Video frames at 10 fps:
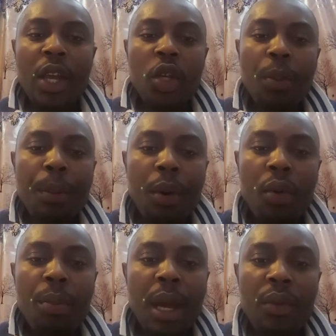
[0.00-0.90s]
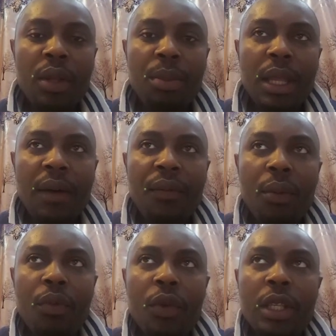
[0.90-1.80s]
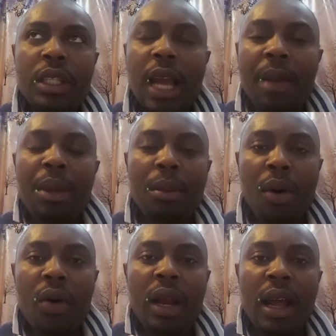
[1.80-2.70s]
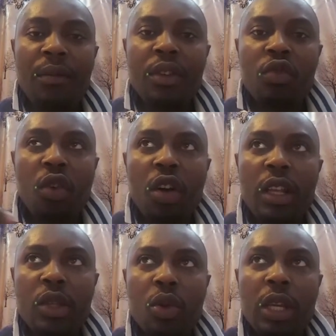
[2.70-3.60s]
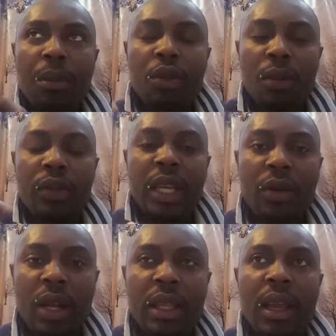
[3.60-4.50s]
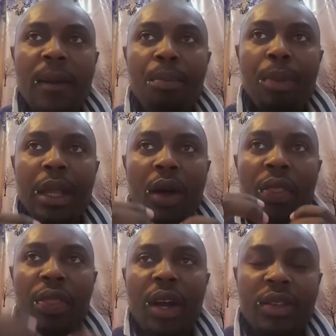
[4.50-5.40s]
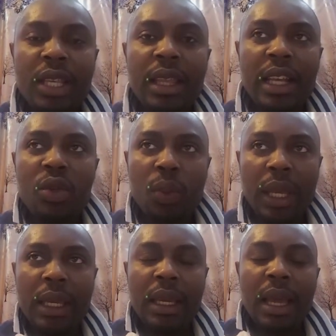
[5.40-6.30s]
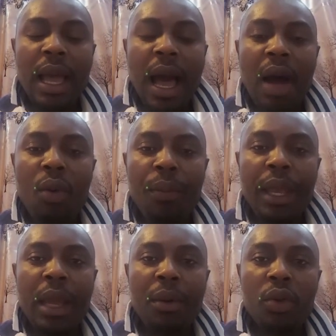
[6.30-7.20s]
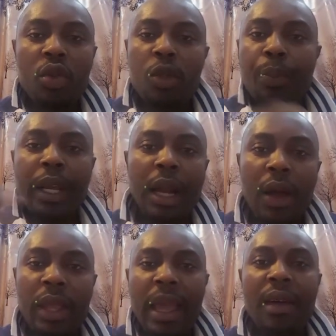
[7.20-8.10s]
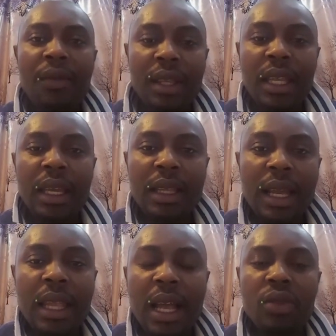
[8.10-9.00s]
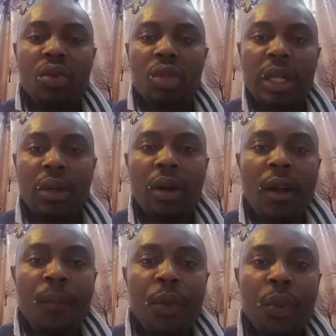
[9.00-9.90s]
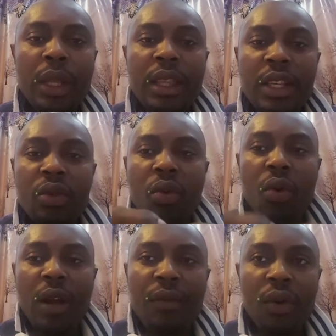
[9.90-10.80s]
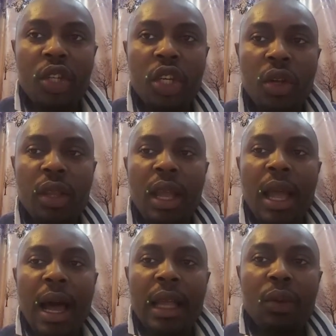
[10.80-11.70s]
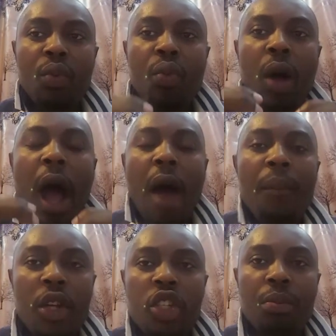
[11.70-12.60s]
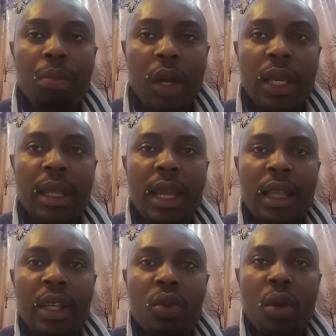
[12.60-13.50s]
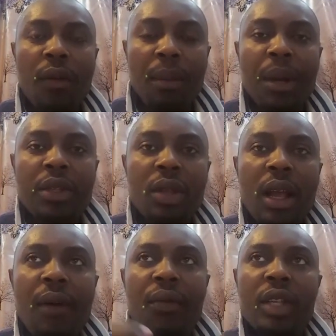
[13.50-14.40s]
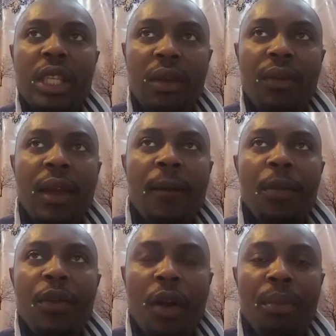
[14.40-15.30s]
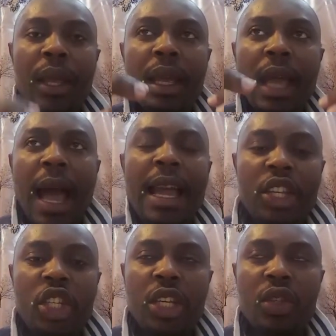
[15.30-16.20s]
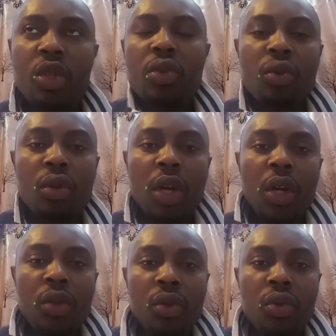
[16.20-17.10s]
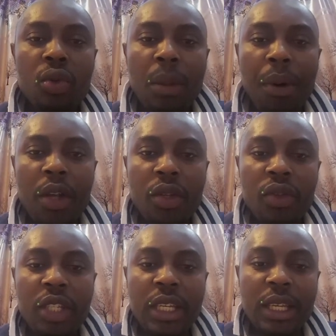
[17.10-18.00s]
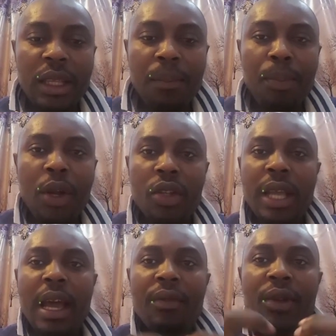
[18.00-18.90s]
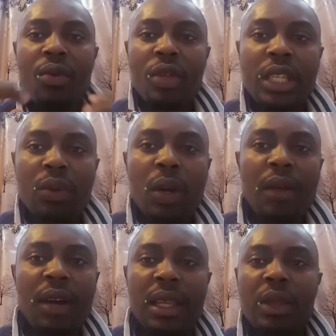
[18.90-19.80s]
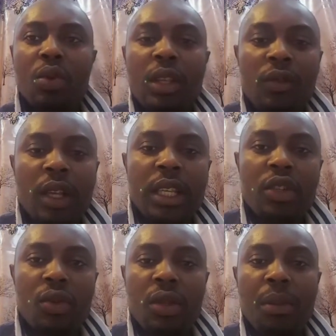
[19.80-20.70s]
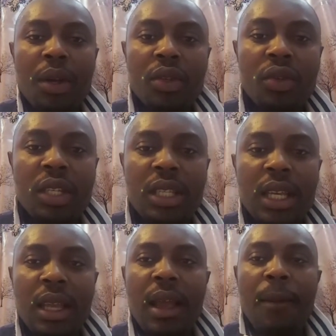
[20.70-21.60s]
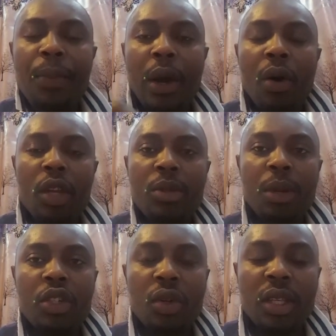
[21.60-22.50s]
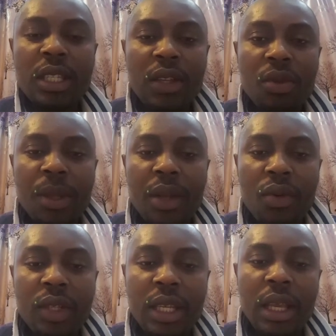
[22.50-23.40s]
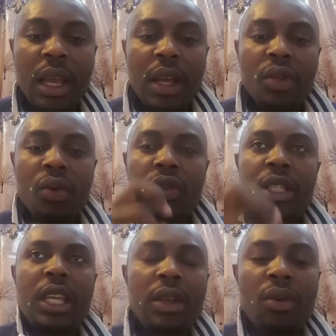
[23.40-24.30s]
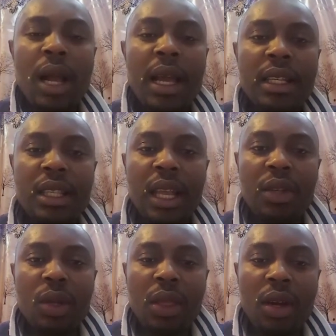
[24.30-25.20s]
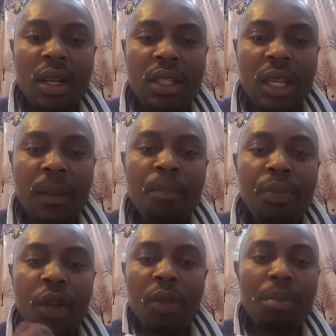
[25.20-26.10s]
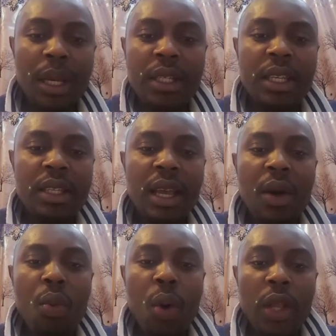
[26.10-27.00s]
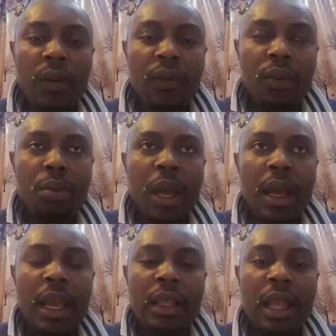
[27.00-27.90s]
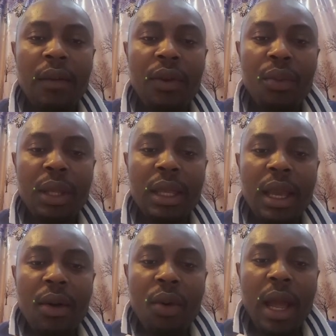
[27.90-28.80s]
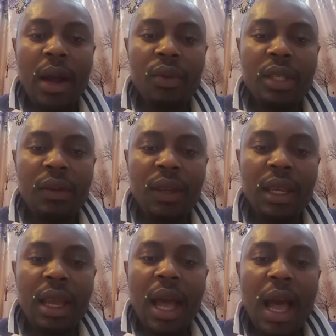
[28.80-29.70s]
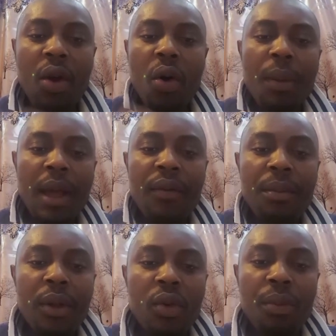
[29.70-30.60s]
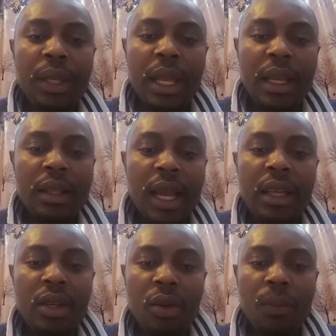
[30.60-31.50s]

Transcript: You people will bear with me that for time immemorial, I've been struggling to keep some secret, but on Thursday next week, I will be able to spill out everything that has to do with this revolution and how much money that the sword of Ambazonia have received from the IG to the boys on GZ, because I have the receipt. Whenever they do the transaction to the boys on GZ, they always make sure they send to me the receipt. So see you guys next week, Thursday. Don't miss this wonderful interview with Cry Out TV. I hope everybody will be there. Thank you.